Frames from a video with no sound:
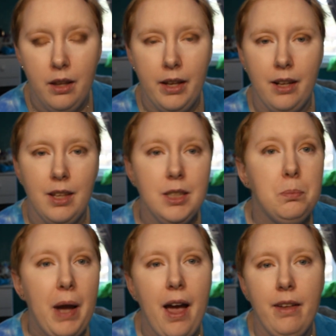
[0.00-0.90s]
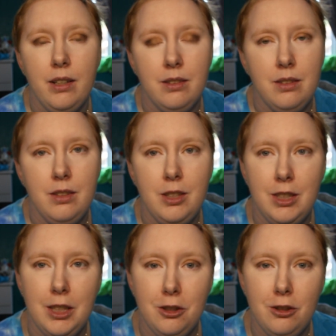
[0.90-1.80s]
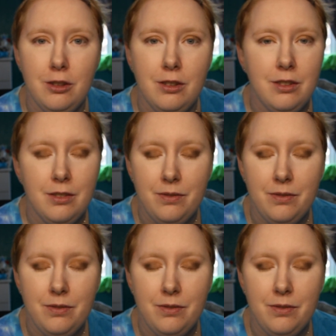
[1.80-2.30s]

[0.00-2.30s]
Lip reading: Like, this palette still